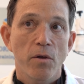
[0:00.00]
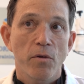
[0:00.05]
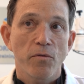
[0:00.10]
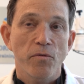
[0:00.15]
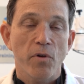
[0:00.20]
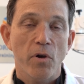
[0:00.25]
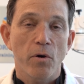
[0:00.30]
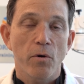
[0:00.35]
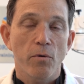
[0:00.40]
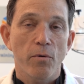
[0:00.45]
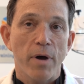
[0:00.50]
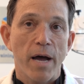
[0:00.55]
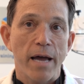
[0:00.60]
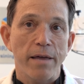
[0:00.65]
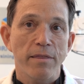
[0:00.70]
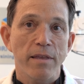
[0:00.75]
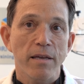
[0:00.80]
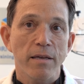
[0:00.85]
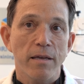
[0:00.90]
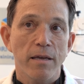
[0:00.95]
So
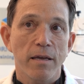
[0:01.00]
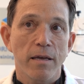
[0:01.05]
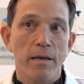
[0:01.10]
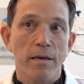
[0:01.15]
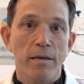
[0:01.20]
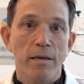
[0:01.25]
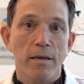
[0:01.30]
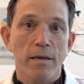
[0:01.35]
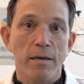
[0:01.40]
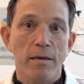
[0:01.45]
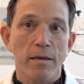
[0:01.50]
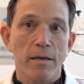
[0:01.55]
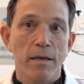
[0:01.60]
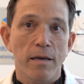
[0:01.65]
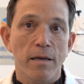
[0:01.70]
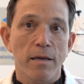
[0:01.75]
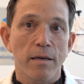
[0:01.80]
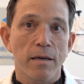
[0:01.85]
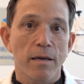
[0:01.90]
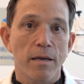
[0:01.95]
I think
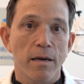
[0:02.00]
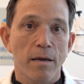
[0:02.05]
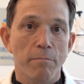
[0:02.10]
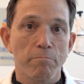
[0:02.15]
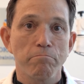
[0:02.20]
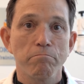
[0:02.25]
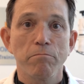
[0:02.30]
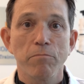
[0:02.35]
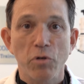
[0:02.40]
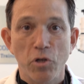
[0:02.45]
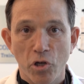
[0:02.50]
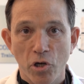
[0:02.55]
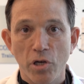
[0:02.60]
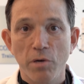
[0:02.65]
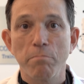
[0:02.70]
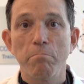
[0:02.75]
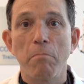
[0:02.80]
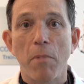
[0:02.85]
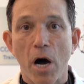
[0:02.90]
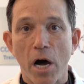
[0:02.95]
in a
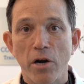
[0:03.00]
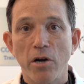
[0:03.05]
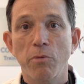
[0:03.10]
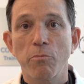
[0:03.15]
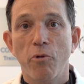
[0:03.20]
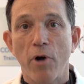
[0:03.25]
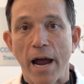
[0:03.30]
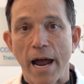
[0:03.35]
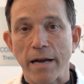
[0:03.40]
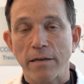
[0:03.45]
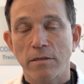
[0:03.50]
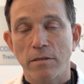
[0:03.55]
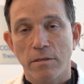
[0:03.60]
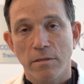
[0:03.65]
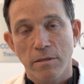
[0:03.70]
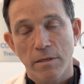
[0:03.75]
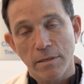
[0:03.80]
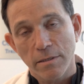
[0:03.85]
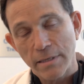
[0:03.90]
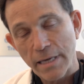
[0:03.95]
good modern
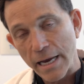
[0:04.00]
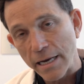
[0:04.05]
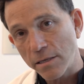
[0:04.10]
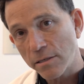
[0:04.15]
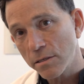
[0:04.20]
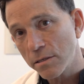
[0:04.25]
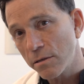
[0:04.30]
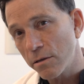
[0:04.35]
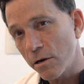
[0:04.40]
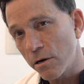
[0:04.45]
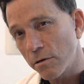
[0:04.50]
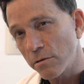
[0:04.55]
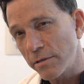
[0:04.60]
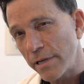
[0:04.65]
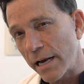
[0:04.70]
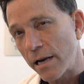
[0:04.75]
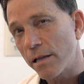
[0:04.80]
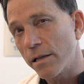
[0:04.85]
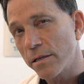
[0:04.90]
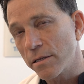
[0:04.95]
practice that takes their
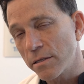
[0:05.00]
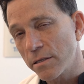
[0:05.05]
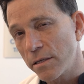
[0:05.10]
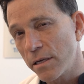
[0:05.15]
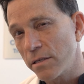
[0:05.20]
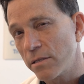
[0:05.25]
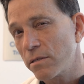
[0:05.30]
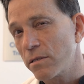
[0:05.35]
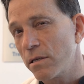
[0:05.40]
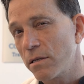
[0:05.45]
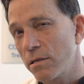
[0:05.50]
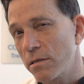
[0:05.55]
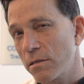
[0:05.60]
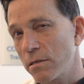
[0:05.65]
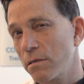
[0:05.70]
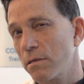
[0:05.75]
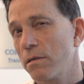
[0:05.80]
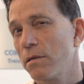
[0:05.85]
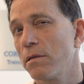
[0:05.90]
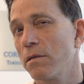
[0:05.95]
dental
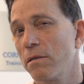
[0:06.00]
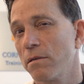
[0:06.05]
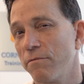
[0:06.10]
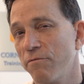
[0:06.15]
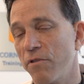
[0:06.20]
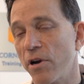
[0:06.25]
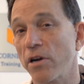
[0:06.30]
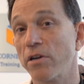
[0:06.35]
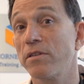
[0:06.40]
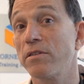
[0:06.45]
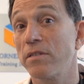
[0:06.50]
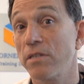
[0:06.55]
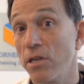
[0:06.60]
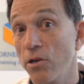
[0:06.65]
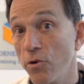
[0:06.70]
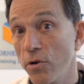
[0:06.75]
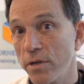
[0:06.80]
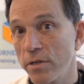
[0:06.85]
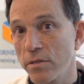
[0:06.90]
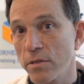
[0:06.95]
assistant very
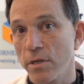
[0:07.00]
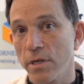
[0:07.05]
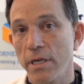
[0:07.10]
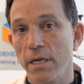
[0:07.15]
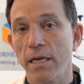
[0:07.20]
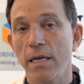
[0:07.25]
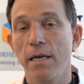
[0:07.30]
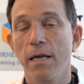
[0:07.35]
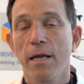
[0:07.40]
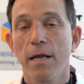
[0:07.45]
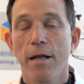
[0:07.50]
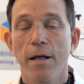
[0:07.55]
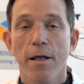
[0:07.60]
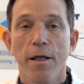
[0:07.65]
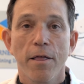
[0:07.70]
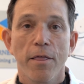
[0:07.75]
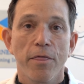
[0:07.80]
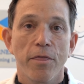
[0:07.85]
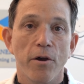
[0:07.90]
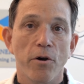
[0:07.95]
seriously,
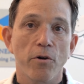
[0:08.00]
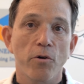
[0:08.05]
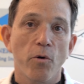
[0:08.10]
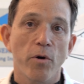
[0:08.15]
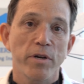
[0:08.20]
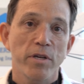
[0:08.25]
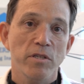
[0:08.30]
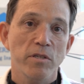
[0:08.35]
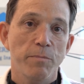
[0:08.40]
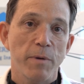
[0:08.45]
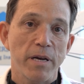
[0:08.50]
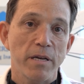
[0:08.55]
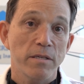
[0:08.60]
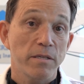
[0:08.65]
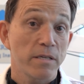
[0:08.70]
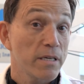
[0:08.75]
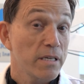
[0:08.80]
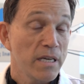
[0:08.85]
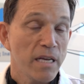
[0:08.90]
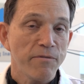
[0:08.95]
they're going to spend a
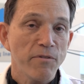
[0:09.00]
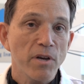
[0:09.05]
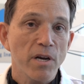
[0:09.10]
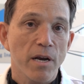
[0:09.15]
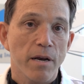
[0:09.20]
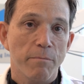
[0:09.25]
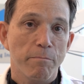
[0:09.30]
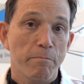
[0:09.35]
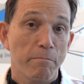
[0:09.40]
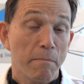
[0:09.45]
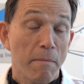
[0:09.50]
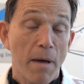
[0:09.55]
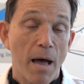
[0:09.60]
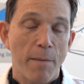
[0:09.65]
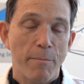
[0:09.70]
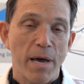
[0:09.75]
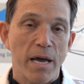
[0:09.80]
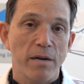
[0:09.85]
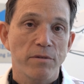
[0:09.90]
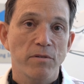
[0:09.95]
significant
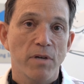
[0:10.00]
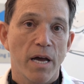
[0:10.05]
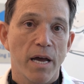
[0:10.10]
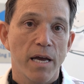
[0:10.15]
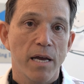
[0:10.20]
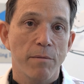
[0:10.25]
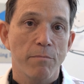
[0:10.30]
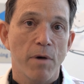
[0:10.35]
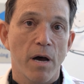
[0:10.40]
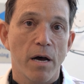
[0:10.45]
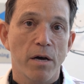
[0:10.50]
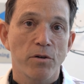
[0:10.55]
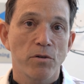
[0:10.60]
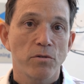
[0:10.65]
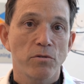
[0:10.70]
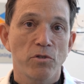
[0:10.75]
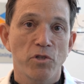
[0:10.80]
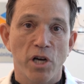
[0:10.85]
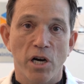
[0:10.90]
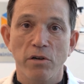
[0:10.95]
amount of time
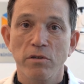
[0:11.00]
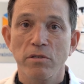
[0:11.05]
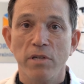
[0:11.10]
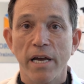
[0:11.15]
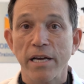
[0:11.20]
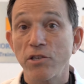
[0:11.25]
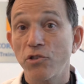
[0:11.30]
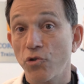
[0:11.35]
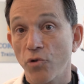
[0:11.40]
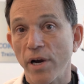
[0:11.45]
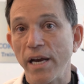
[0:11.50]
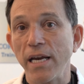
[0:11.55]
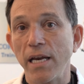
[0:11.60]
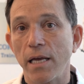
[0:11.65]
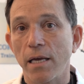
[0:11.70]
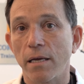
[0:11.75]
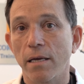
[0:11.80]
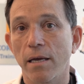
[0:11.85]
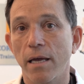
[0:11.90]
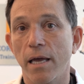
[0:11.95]
on chairside
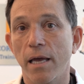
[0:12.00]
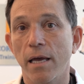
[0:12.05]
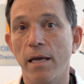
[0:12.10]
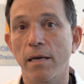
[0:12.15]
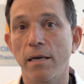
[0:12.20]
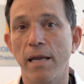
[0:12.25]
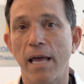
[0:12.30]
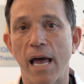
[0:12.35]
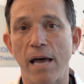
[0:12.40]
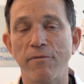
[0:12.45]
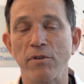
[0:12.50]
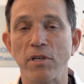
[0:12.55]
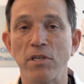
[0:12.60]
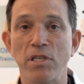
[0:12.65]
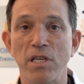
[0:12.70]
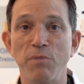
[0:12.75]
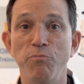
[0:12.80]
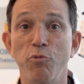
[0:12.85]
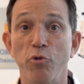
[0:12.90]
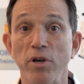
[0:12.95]
training and having
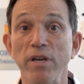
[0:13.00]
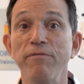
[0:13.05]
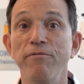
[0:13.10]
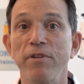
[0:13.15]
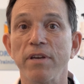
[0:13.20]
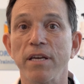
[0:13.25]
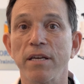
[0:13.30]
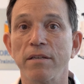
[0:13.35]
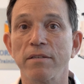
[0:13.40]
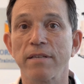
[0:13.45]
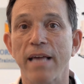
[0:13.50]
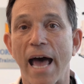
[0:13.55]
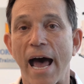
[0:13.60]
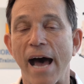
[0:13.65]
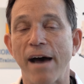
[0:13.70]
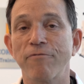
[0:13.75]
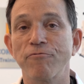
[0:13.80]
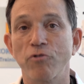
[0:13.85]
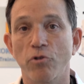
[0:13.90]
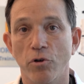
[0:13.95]
debriefings
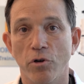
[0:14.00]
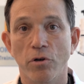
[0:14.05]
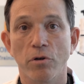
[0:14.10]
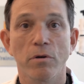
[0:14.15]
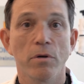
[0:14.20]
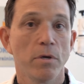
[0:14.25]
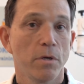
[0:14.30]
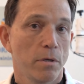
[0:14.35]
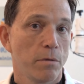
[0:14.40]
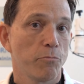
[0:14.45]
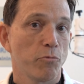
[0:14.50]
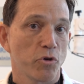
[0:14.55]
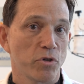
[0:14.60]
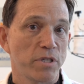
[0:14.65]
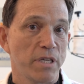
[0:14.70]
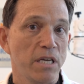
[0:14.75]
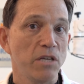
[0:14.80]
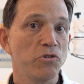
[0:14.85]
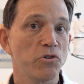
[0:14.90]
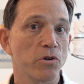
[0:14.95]
after
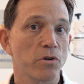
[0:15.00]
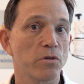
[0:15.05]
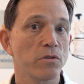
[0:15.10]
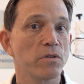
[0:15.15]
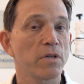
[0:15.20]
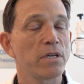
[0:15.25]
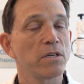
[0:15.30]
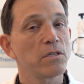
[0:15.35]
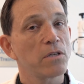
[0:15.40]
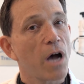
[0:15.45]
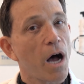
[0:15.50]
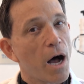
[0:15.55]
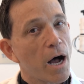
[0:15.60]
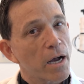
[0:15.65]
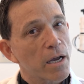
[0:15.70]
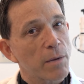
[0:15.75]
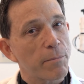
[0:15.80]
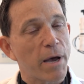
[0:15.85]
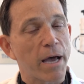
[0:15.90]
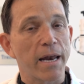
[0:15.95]
procedures and
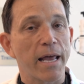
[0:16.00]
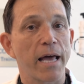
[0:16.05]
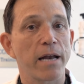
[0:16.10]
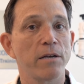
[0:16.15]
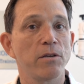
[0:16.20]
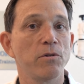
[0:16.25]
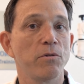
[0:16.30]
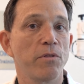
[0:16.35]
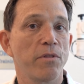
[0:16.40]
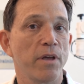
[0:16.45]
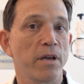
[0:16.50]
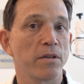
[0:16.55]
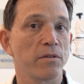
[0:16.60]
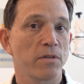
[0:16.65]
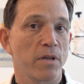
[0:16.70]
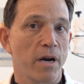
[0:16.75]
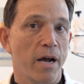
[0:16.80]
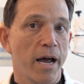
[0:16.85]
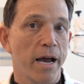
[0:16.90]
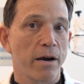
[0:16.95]
talk about how to do
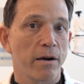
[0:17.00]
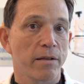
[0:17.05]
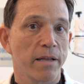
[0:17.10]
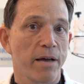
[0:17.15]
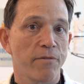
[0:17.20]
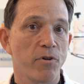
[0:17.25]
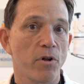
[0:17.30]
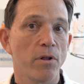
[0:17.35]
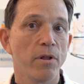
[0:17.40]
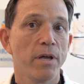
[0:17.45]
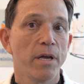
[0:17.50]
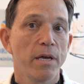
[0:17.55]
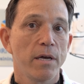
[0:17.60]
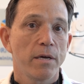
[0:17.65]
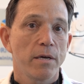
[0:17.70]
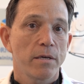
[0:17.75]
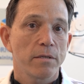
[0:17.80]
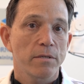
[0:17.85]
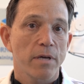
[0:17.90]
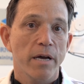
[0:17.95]
things at a higher level,
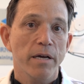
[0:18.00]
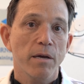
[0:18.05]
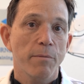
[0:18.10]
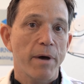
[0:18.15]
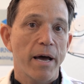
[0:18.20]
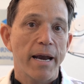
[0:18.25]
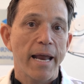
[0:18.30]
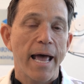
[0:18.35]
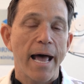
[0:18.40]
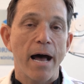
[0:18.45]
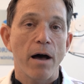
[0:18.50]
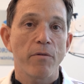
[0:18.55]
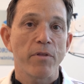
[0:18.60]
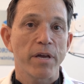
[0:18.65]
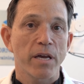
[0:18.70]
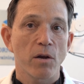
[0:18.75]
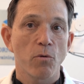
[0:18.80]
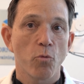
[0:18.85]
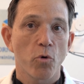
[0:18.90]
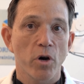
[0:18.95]
talk about how
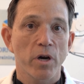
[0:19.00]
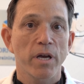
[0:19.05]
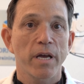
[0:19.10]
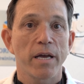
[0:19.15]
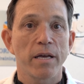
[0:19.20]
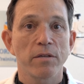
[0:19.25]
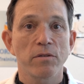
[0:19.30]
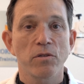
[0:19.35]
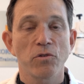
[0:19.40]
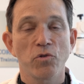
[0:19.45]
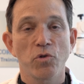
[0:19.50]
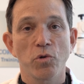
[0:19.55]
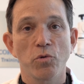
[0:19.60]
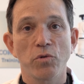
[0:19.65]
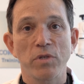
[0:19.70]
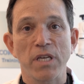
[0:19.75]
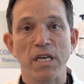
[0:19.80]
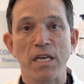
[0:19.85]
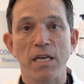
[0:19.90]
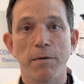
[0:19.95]
they can work as a true
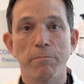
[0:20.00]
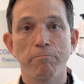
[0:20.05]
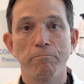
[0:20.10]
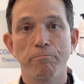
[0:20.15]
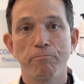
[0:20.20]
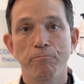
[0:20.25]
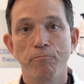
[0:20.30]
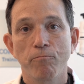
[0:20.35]
team.